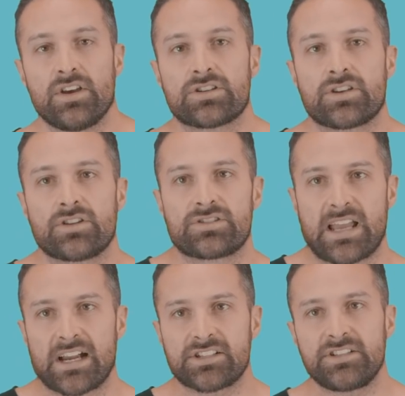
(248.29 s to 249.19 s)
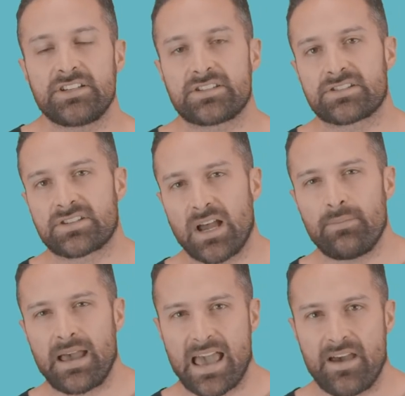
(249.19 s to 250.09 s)
So there's actually
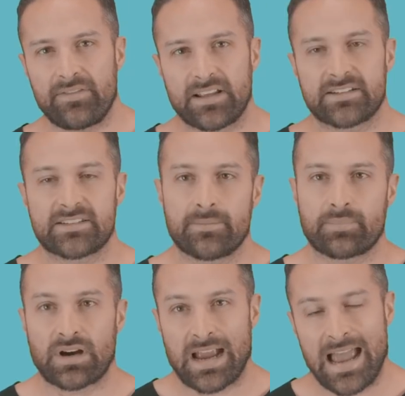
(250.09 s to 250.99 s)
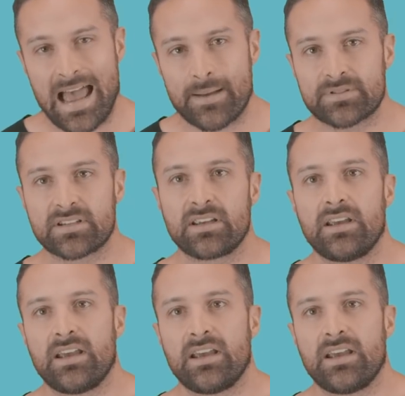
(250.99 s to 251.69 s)
some evidence that perhaps